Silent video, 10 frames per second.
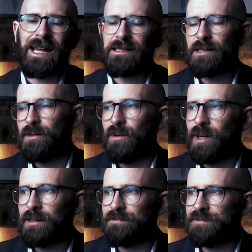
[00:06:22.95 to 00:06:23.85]
And,
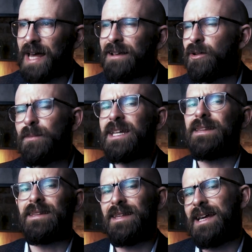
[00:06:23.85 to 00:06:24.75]
well, that could have
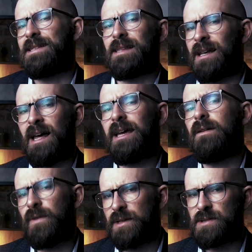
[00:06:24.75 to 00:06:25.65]
been the end of the
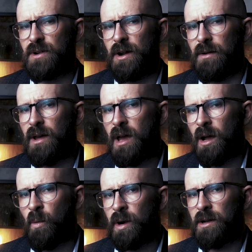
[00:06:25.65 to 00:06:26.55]
line for this drone,
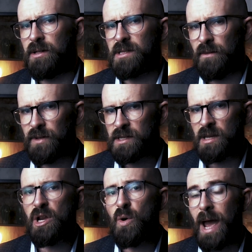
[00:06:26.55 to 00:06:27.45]
were it not for
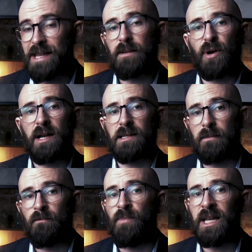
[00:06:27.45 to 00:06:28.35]
two
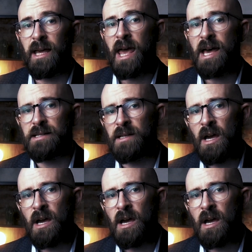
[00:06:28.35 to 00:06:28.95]
enterprising billionaires